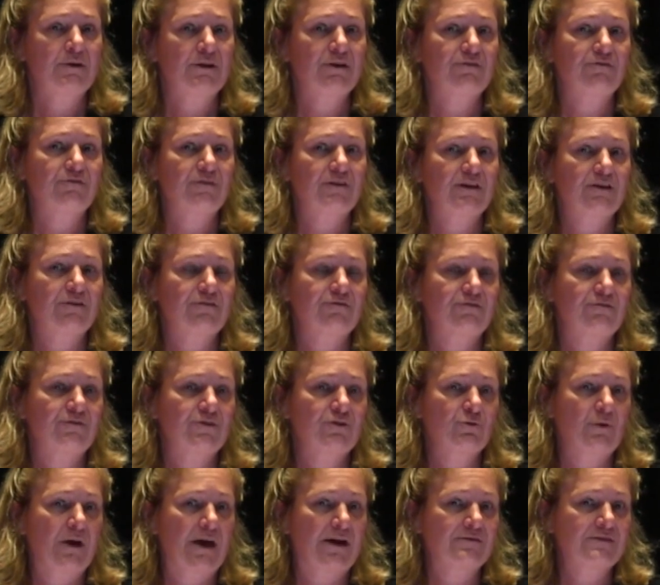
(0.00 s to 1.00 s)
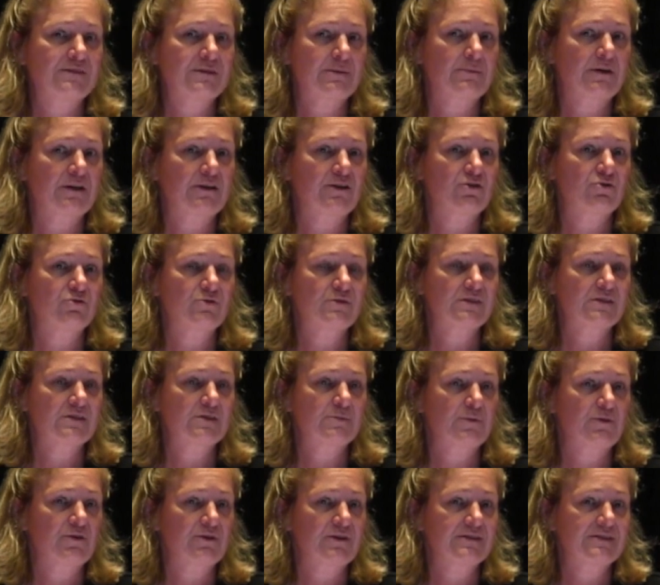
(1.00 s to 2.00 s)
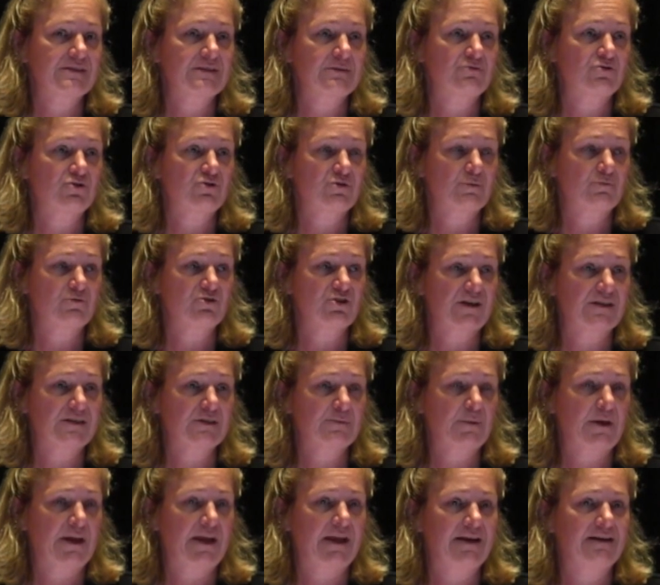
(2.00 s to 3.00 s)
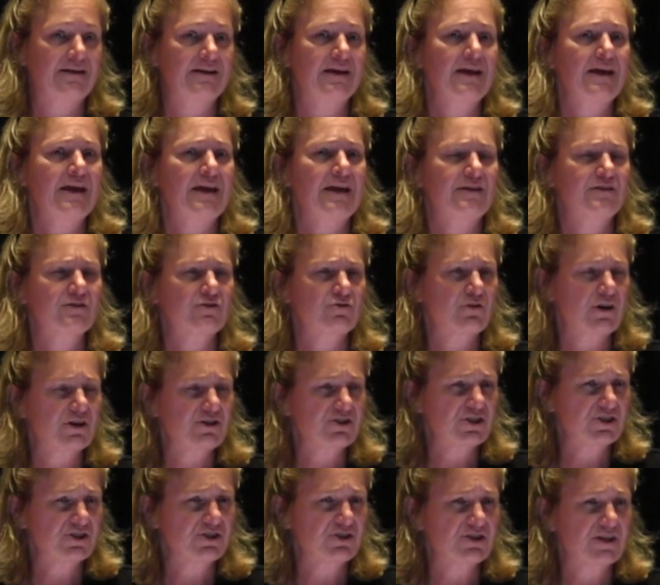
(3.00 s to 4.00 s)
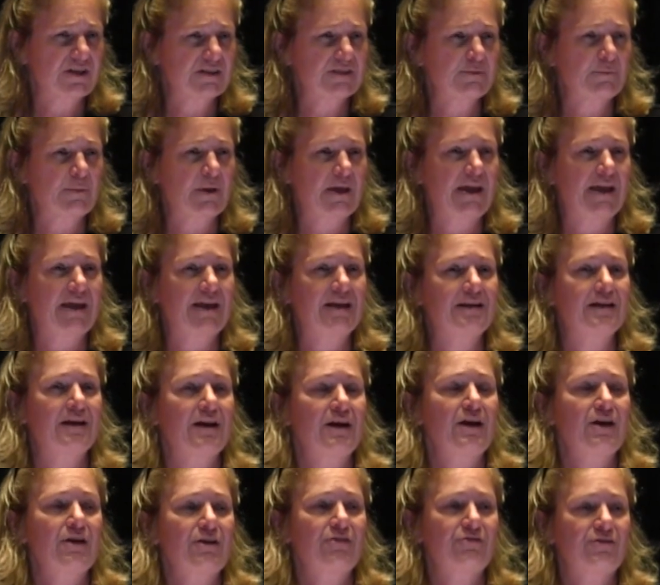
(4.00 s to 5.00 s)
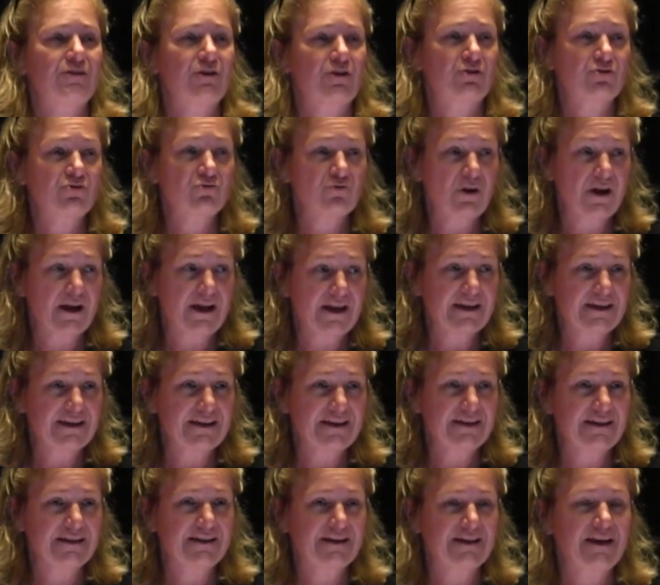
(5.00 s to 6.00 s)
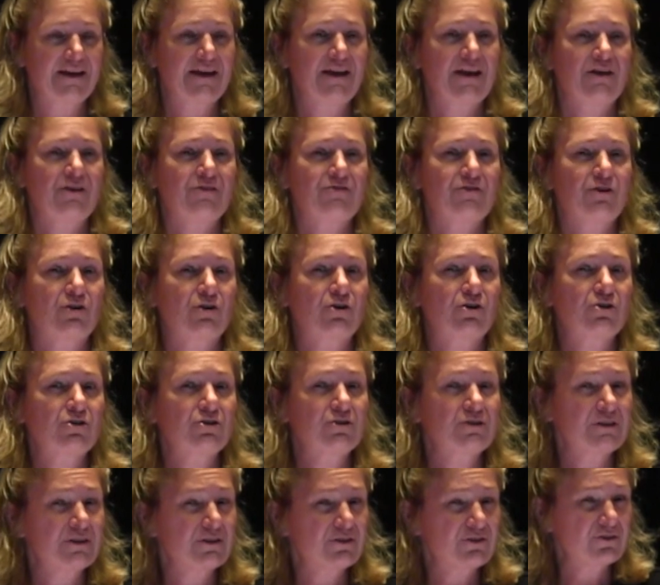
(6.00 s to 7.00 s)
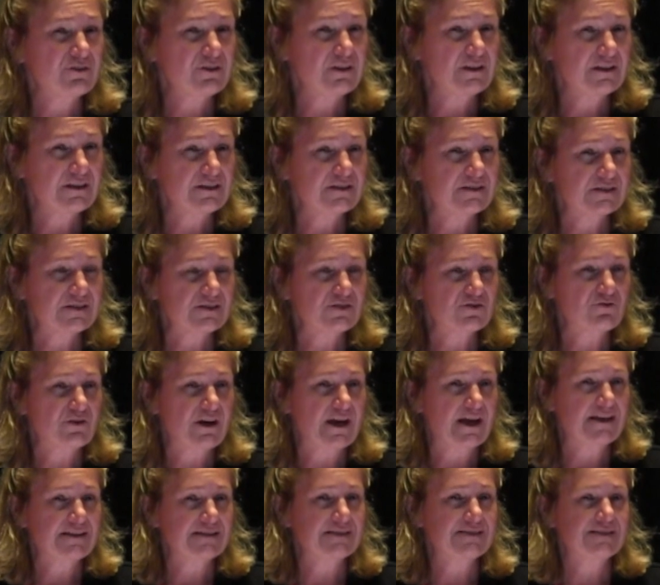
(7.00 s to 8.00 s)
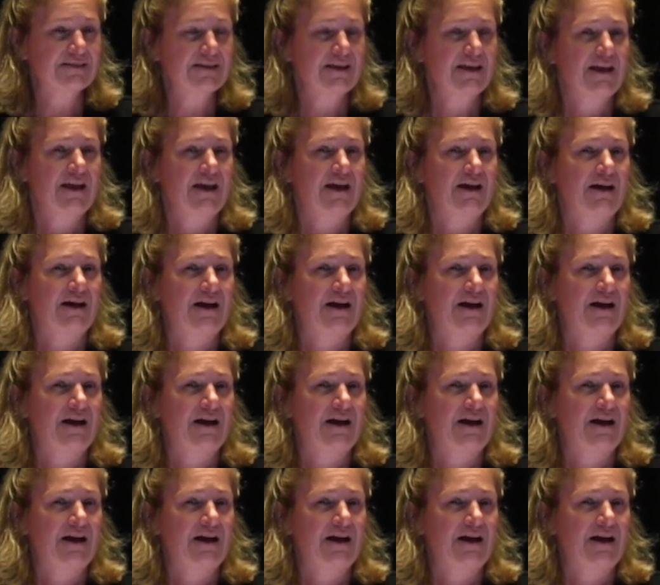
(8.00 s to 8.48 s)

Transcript: But if you have somebody who's experiencing some chest pain, it's crushing chest pain, they're crying, they're clearly in distress,